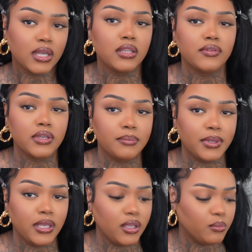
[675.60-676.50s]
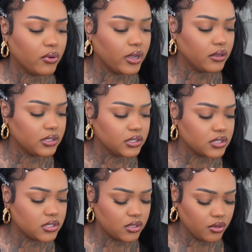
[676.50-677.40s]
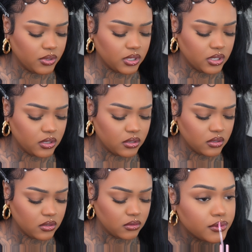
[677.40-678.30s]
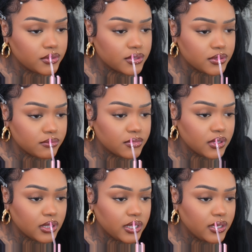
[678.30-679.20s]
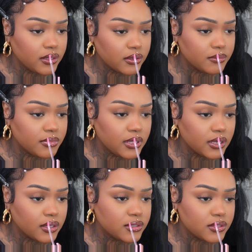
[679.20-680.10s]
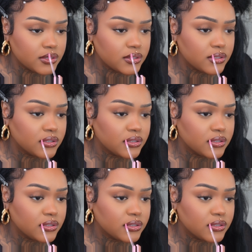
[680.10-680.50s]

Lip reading: I love a good pinky brown. It looks so good. And just, I'm cleaning up the edges